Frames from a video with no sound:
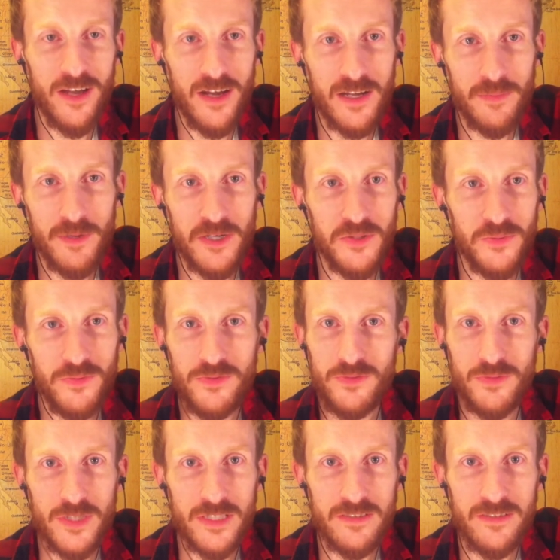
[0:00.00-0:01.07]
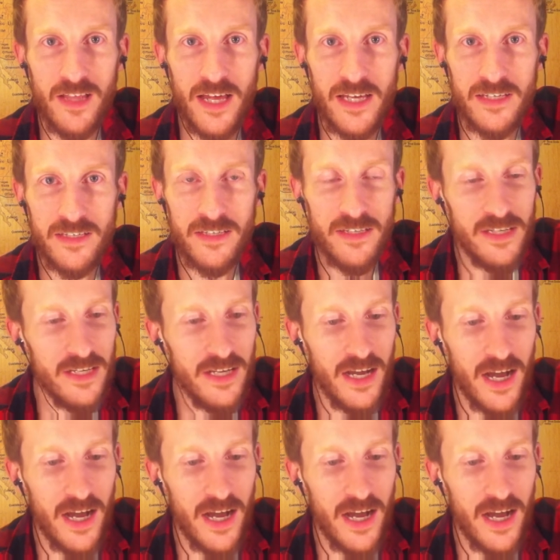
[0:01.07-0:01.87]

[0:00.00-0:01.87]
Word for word: I talk about what it's like